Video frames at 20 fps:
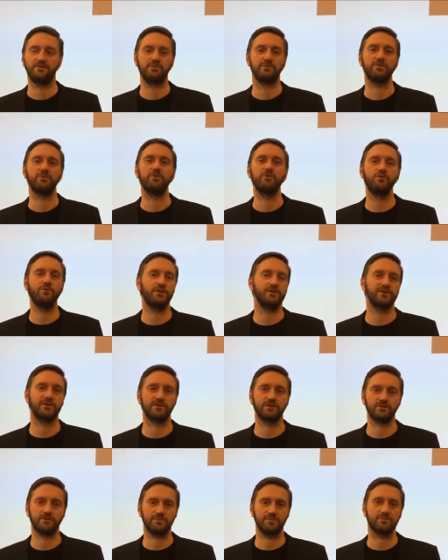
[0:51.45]
from the movies
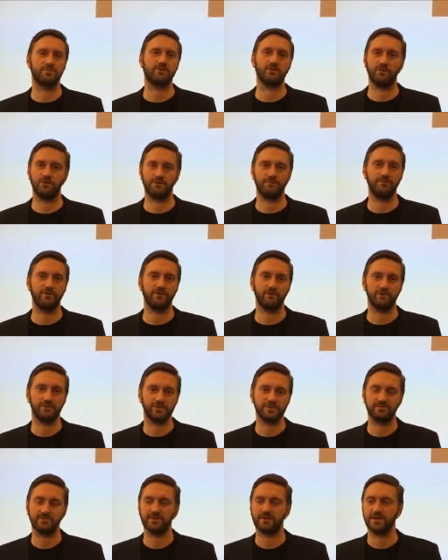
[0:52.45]
like Thomas Crown Affair or
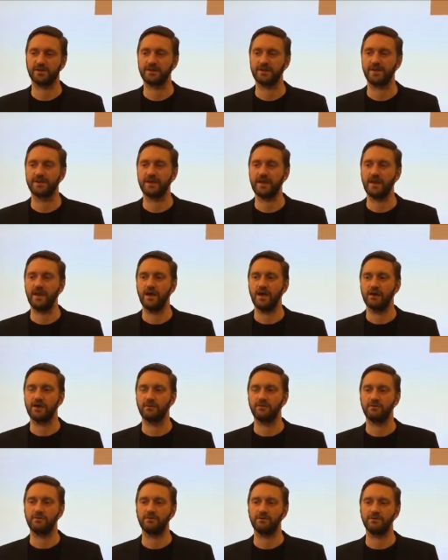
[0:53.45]
something like that.
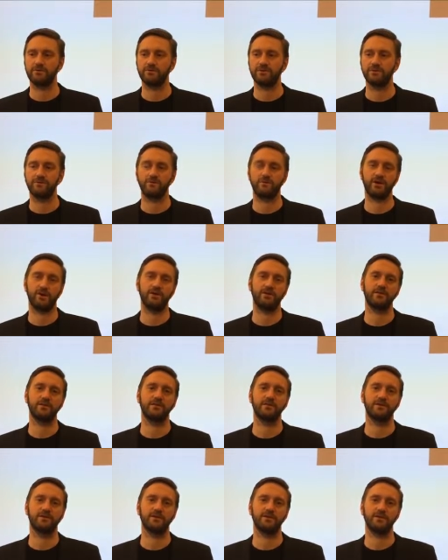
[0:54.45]
However, in
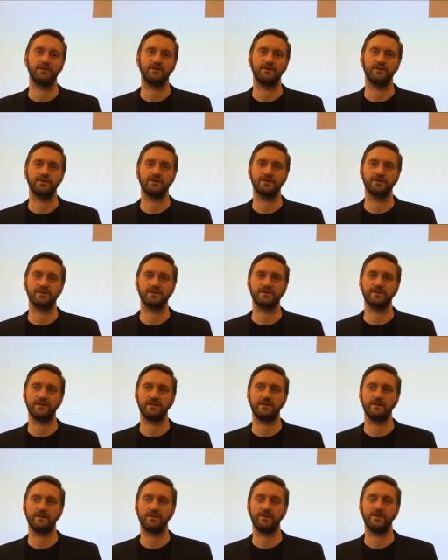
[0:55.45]
reality, it is
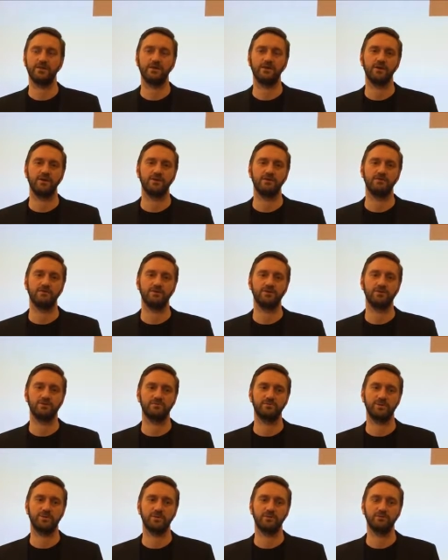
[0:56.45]
the thing which
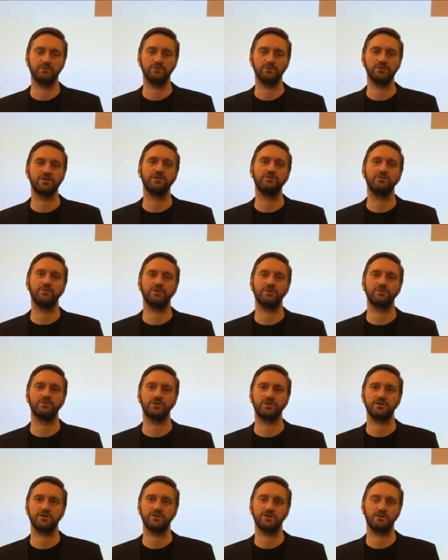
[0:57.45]
we lose the
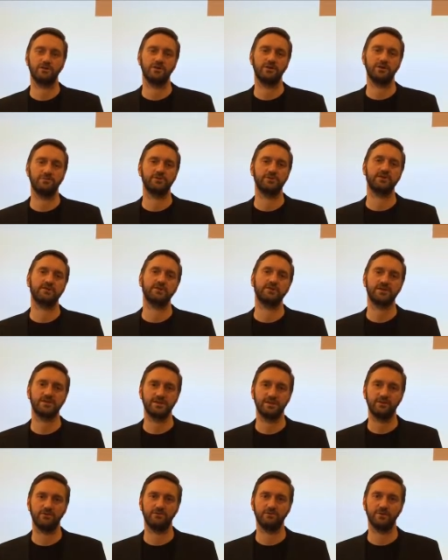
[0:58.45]
most is not the object
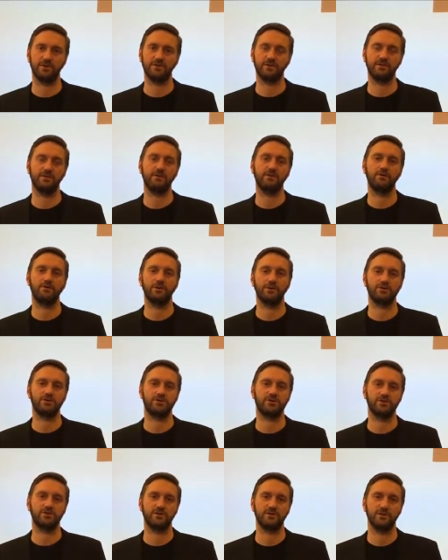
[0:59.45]
itself, but the
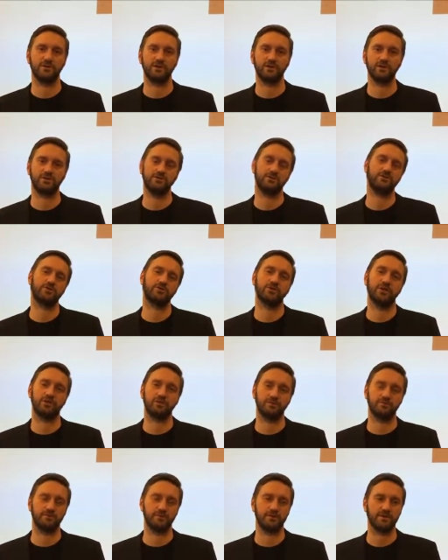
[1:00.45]
knowledge
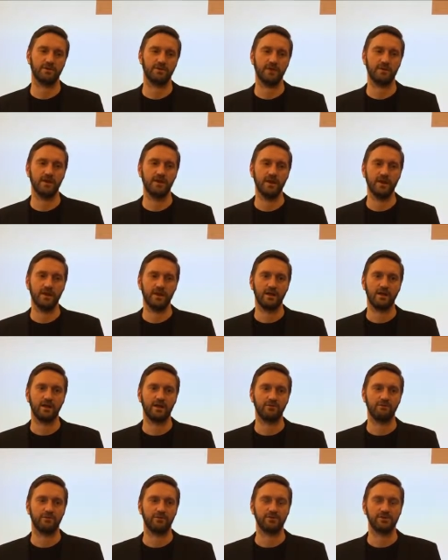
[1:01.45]
associated with it.
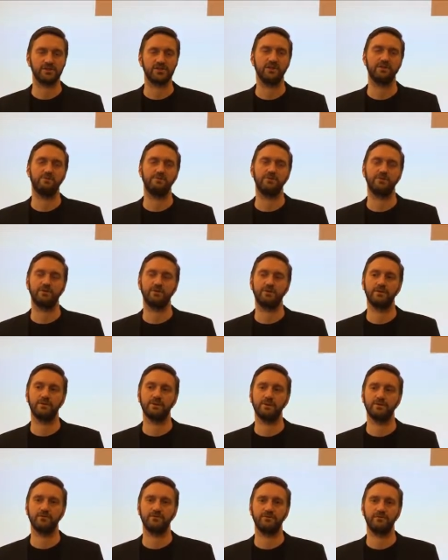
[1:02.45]
Like, for
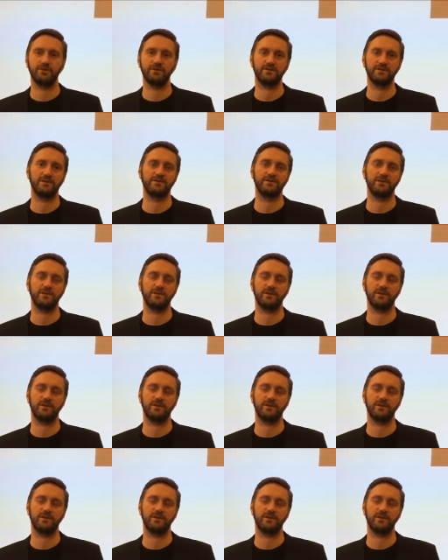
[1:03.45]
example, if it's